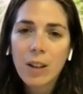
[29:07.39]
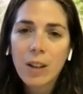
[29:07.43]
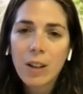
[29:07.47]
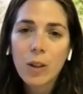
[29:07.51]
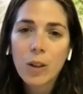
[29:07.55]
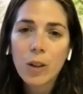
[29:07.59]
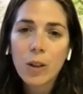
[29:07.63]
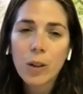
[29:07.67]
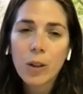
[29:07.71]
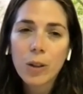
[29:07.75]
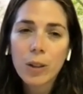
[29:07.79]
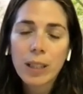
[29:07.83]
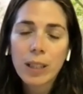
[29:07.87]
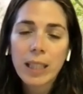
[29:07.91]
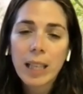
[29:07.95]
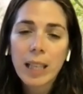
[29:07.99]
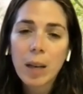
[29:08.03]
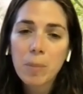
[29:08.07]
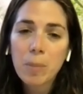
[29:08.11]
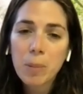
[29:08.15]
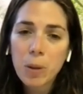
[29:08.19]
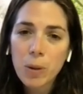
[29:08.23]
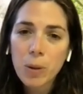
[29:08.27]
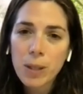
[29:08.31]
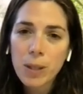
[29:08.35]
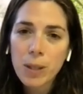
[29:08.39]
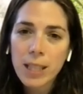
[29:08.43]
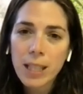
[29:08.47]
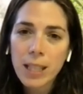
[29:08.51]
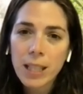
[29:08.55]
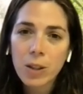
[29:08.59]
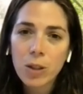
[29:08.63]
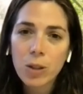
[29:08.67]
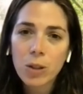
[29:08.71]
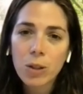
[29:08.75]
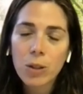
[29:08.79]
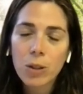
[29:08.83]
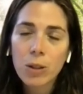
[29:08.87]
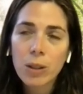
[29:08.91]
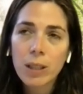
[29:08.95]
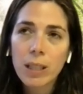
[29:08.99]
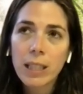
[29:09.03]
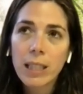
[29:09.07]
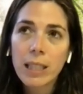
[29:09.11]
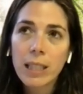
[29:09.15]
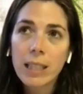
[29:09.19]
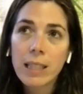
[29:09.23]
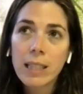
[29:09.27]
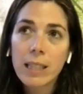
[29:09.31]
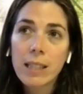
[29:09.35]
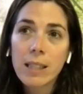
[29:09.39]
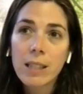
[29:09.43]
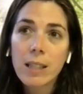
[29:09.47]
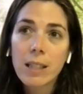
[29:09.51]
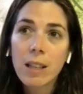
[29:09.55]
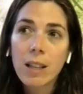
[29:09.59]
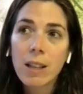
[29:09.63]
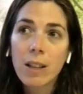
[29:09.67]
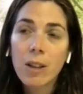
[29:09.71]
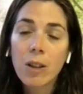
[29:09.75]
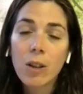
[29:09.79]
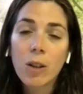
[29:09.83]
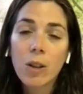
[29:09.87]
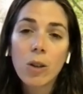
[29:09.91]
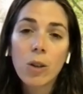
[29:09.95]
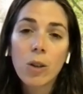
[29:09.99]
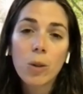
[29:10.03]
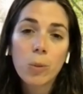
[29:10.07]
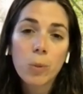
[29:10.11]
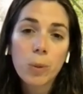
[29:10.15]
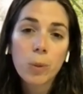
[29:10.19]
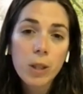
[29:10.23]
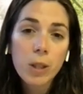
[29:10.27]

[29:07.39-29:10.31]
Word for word: Uh, the Capital Center is a